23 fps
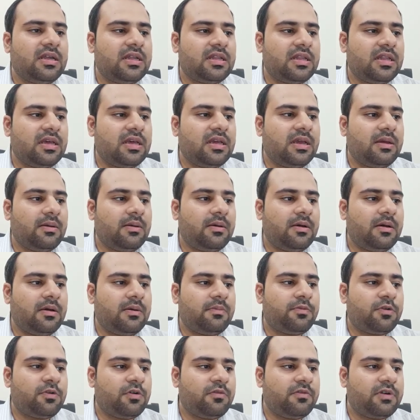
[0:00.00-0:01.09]
the
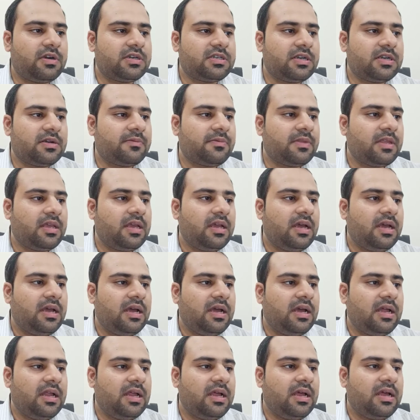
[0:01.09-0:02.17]
pro version.
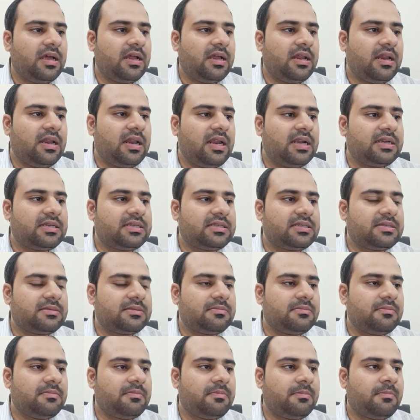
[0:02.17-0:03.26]
Let's
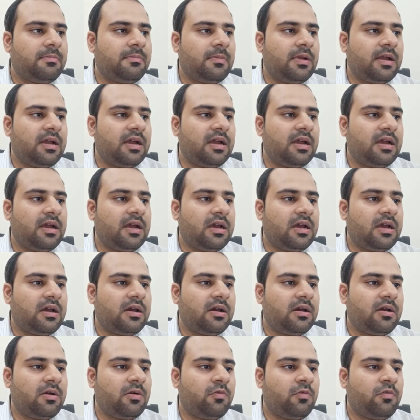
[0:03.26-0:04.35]

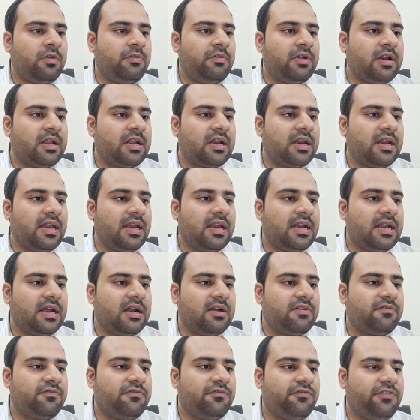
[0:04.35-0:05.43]
we will create
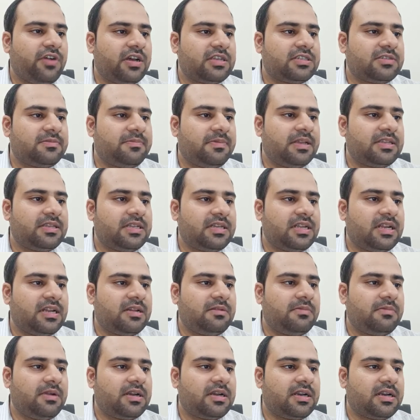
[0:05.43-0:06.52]
our first page in
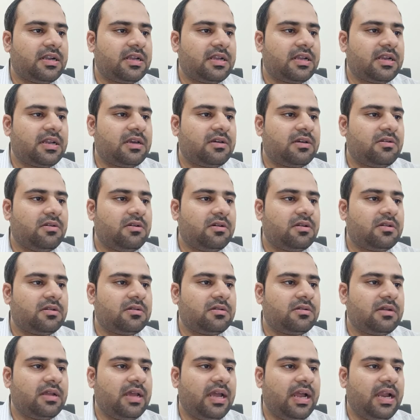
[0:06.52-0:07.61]
Elementor. Click on
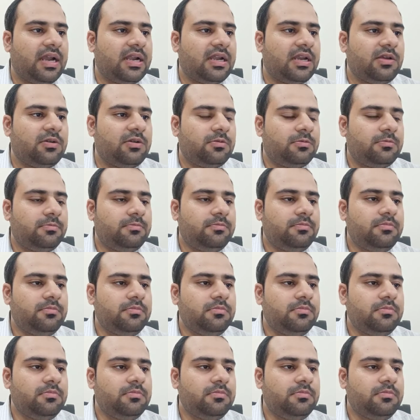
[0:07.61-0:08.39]
add new,